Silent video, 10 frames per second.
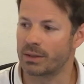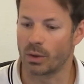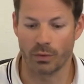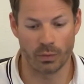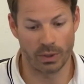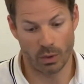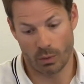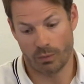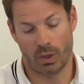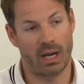Or if we go
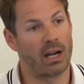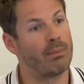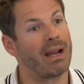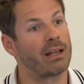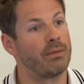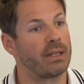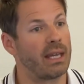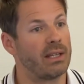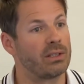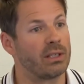for higher
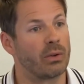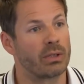magnification or